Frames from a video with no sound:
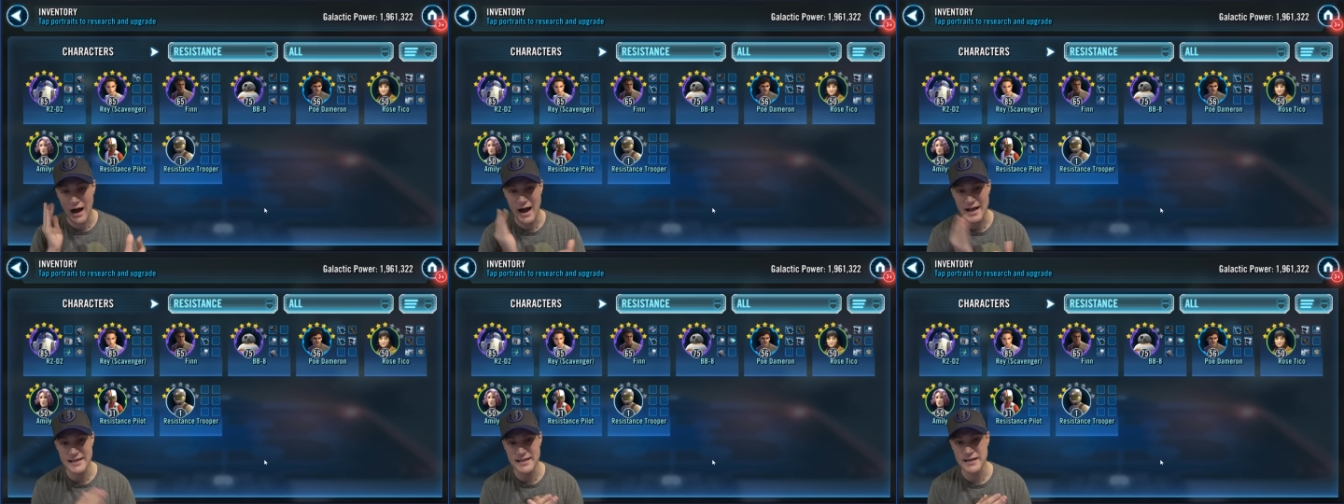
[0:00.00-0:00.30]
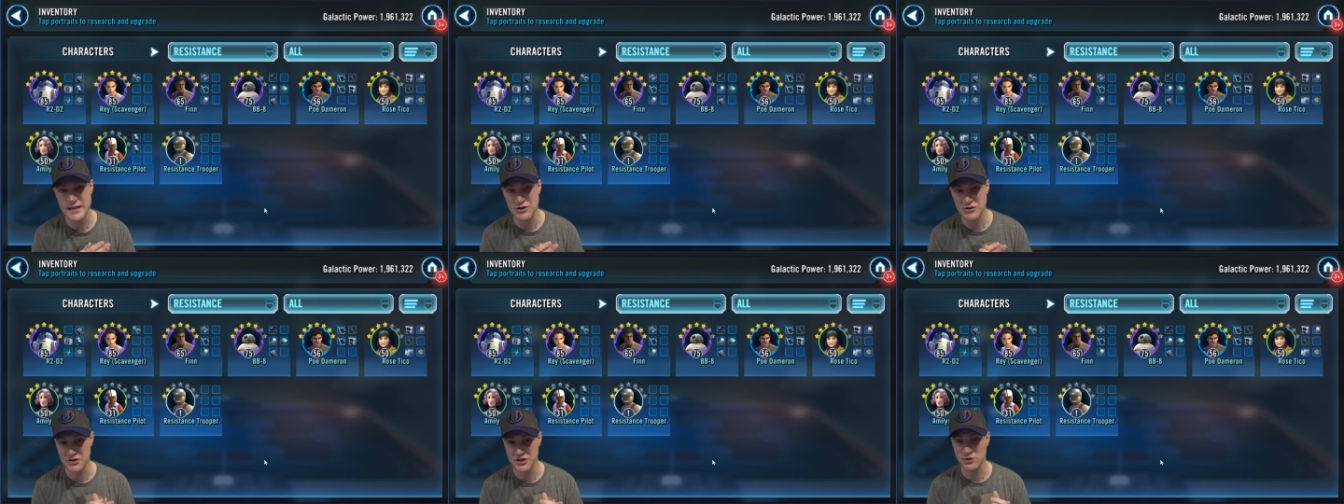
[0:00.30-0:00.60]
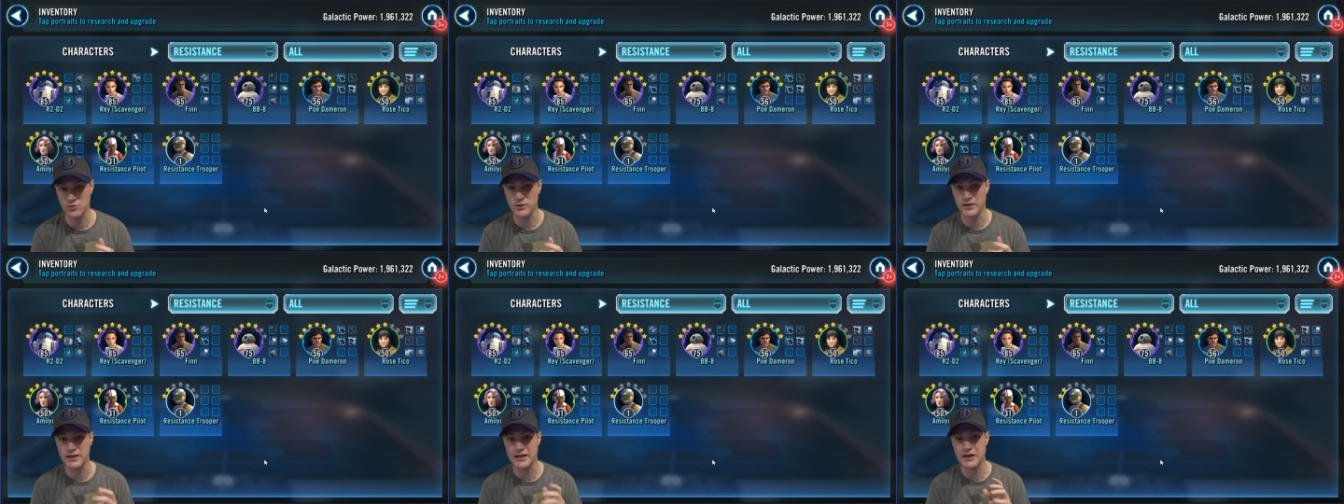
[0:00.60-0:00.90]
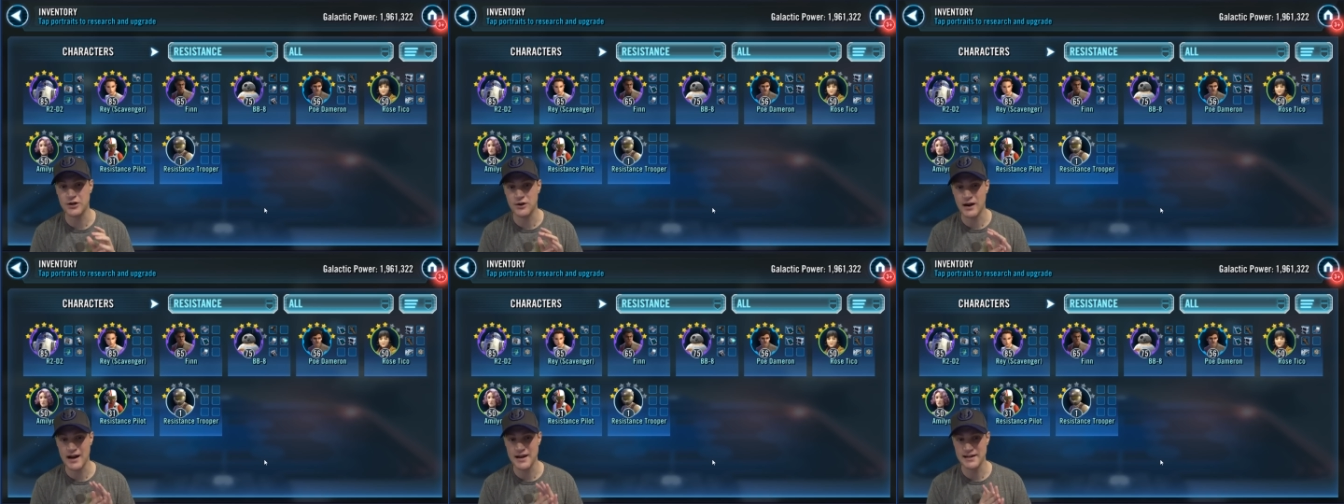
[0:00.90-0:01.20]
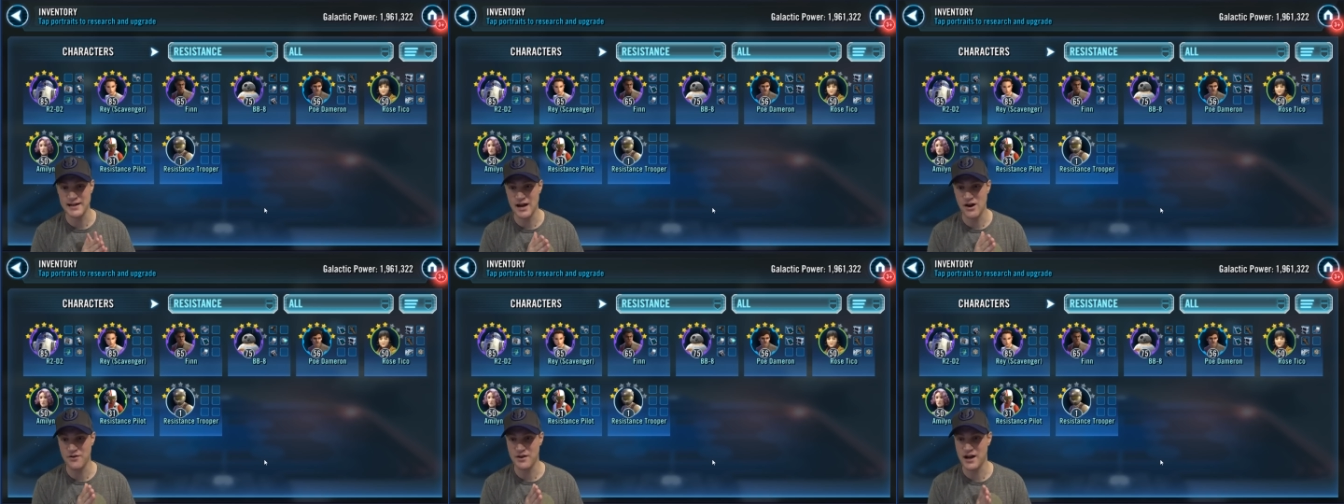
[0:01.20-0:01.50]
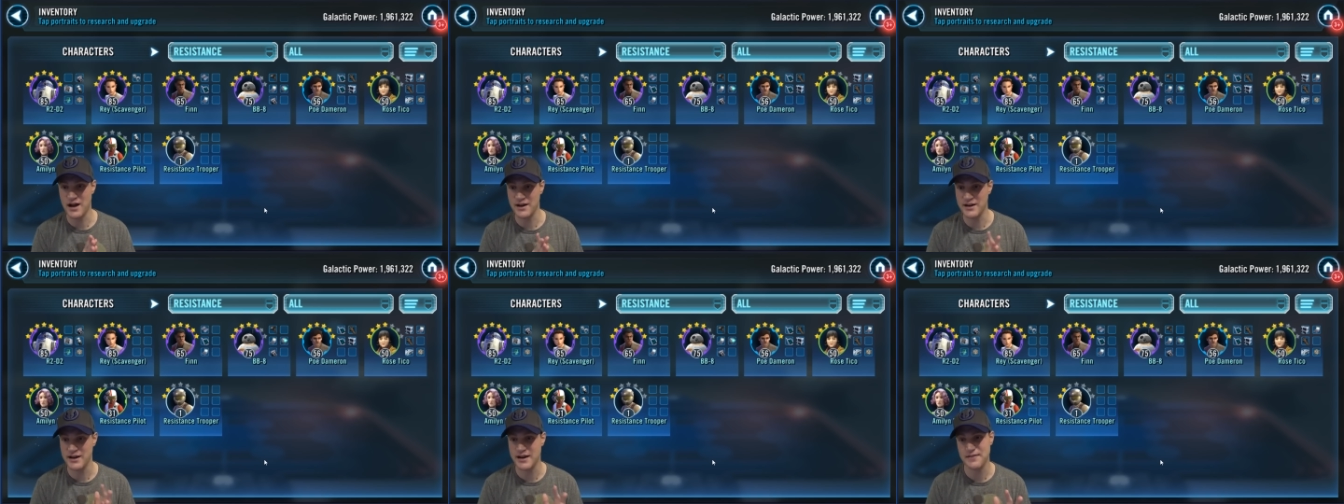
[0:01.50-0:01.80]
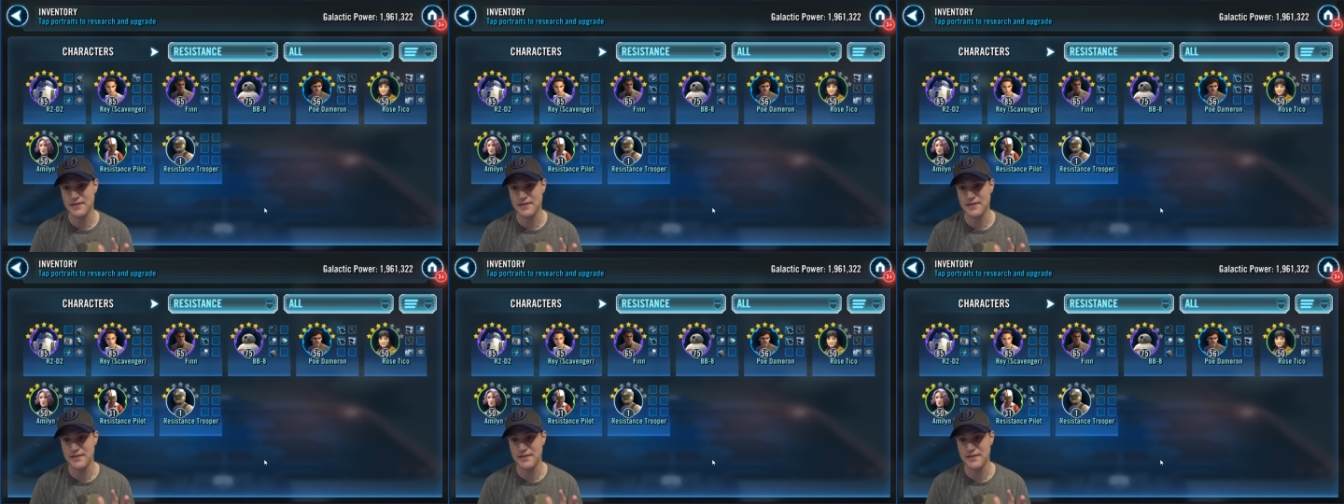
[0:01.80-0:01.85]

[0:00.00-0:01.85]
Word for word: I think you should really grind down on.